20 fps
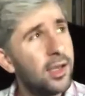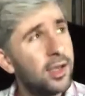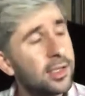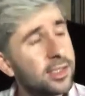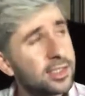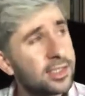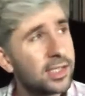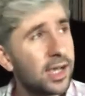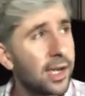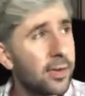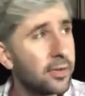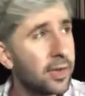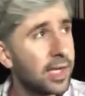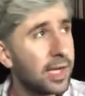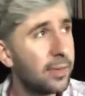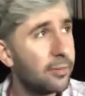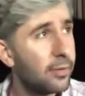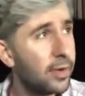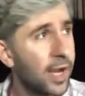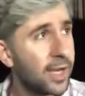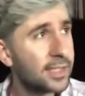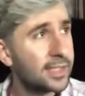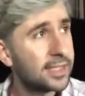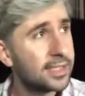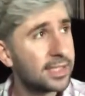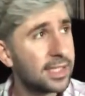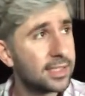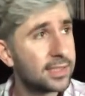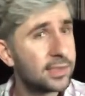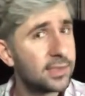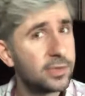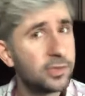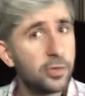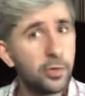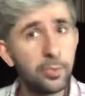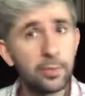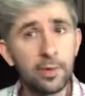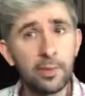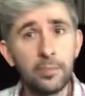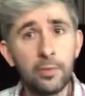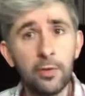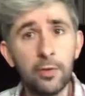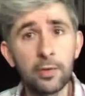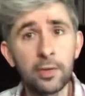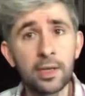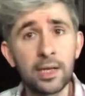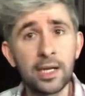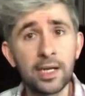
sight reading practice is super important,